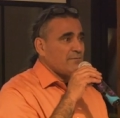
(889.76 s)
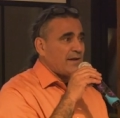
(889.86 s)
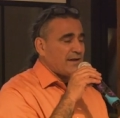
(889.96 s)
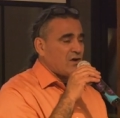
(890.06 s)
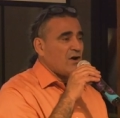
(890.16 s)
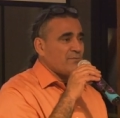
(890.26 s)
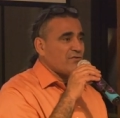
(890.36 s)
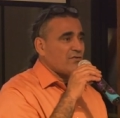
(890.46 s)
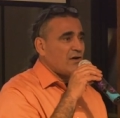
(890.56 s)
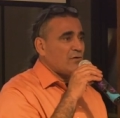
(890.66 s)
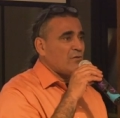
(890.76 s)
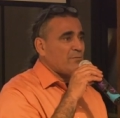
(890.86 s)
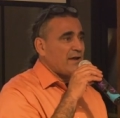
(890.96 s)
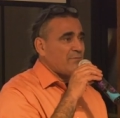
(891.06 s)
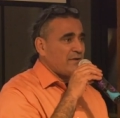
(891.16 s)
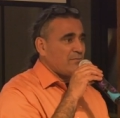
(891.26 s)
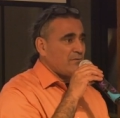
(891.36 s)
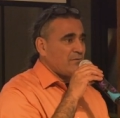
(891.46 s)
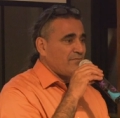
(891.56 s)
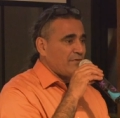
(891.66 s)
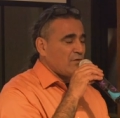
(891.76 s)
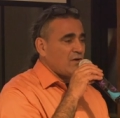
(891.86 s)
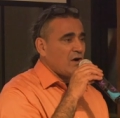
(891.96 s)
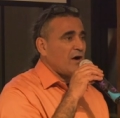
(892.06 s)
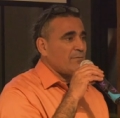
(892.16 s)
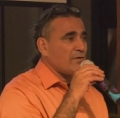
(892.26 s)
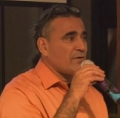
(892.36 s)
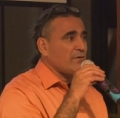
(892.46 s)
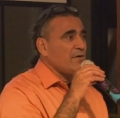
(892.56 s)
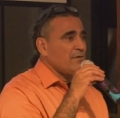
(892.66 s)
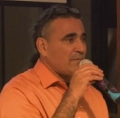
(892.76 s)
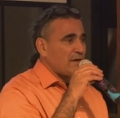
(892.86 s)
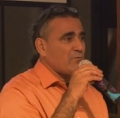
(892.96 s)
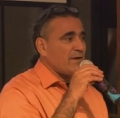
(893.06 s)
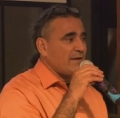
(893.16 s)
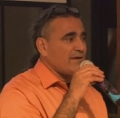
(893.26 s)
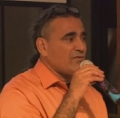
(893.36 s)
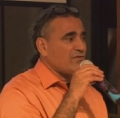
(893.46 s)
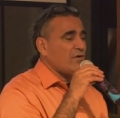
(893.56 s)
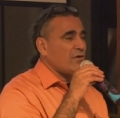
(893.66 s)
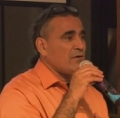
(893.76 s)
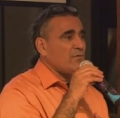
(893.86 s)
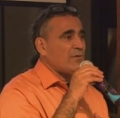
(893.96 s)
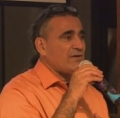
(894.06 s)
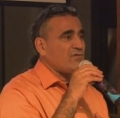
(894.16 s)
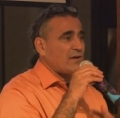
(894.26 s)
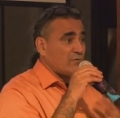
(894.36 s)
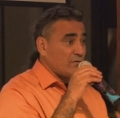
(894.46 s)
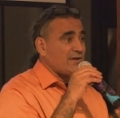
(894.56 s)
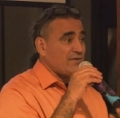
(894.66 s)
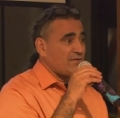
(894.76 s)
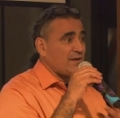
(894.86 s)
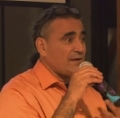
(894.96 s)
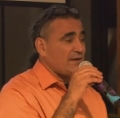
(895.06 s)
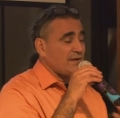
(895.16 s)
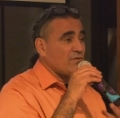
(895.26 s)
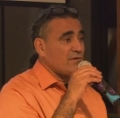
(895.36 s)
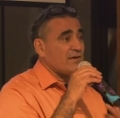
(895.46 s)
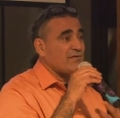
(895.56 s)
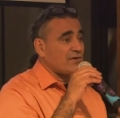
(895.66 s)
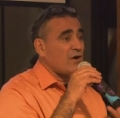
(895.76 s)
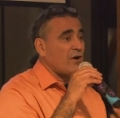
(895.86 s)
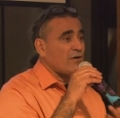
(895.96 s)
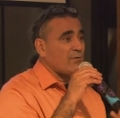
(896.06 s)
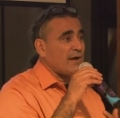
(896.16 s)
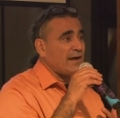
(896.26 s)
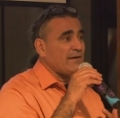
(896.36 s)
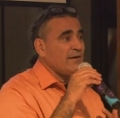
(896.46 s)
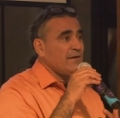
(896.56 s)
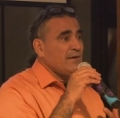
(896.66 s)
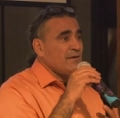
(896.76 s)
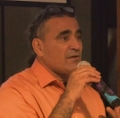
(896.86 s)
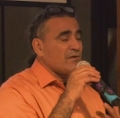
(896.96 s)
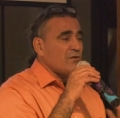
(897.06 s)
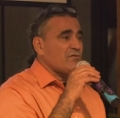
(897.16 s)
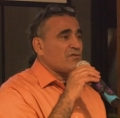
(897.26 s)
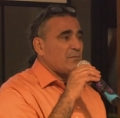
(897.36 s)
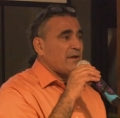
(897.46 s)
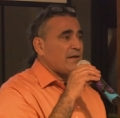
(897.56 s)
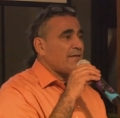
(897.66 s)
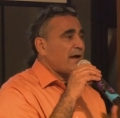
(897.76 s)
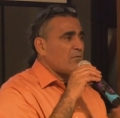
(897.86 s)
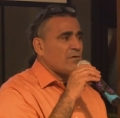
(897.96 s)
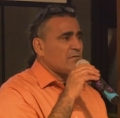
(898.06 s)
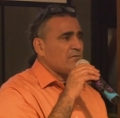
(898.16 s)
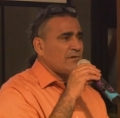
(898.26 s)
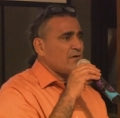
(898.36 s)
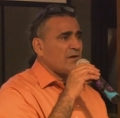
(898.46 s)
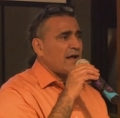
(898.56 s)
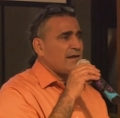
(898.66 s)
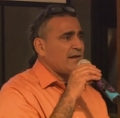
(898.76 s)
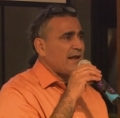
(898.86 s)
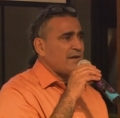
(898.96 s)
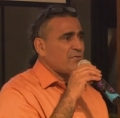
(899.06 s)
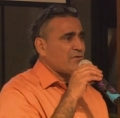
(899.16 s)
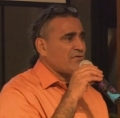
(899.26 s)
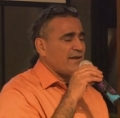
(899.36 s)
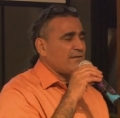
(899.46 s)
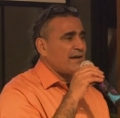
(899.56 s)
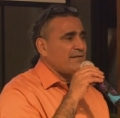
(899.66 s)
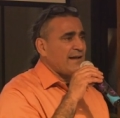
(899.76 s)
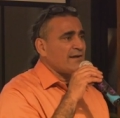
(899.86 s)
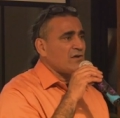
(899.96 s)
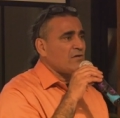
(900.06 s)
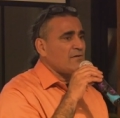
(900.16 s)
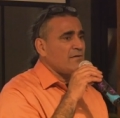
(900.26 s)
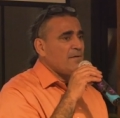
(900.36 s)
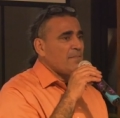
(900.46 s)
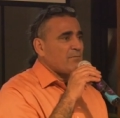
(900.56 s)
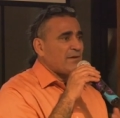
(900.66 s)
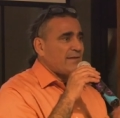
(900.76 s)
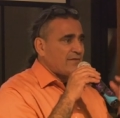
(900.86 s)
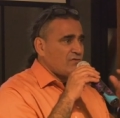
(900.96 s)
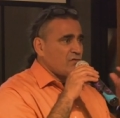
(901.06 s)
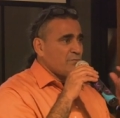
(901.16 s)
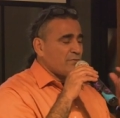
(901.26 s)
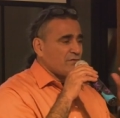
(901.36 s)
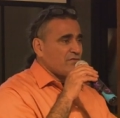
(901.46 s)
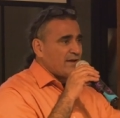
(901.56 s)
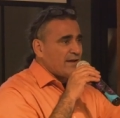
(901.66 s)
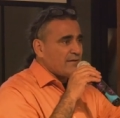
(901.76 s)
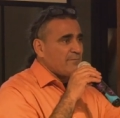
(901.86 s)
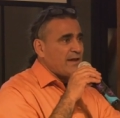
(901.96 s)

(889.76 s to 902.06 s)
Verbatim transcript: My calm song will make people feel calmer. My running song, we generally see an increase in heart rate. The notion being that we're, you know, 98% identical but that 2%